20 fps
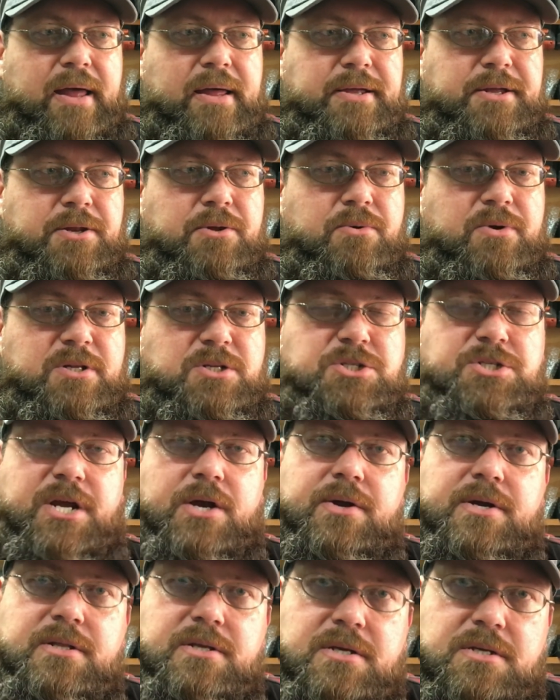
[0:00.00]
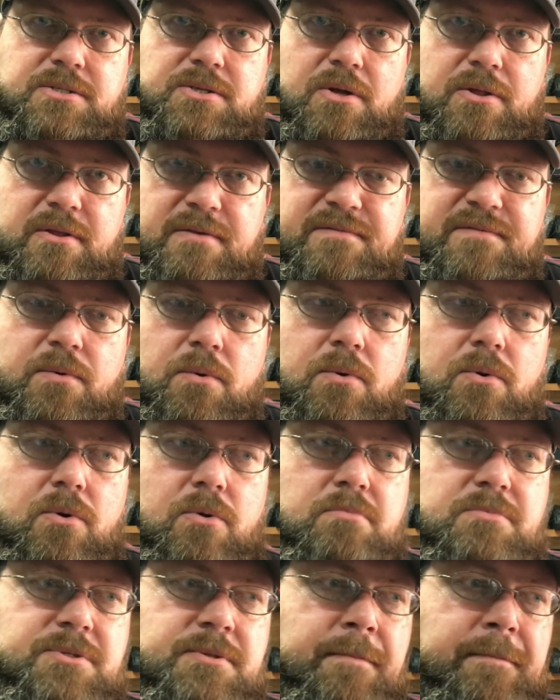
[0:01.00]
in sharing this on the
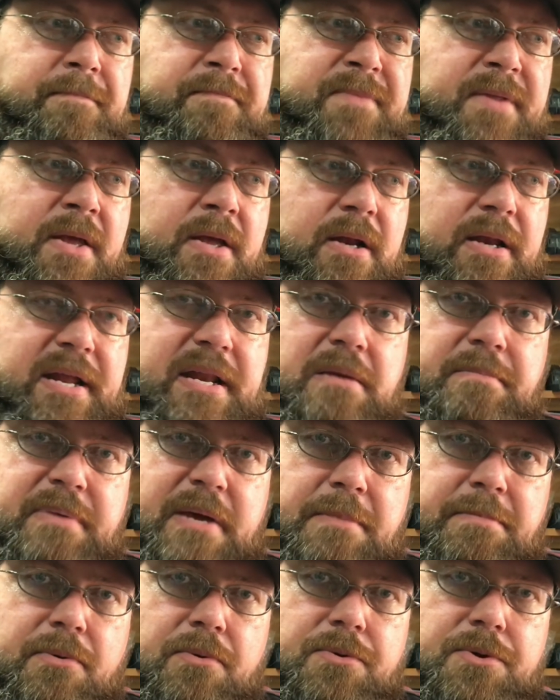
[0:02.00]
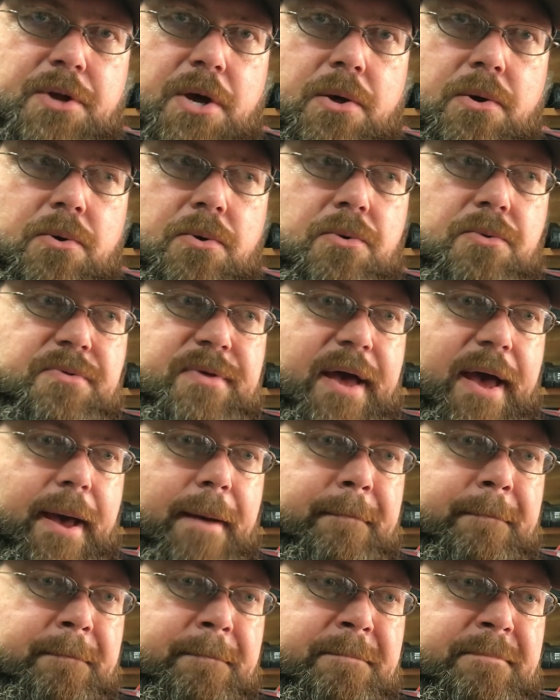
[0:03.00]
forums, letting people know that,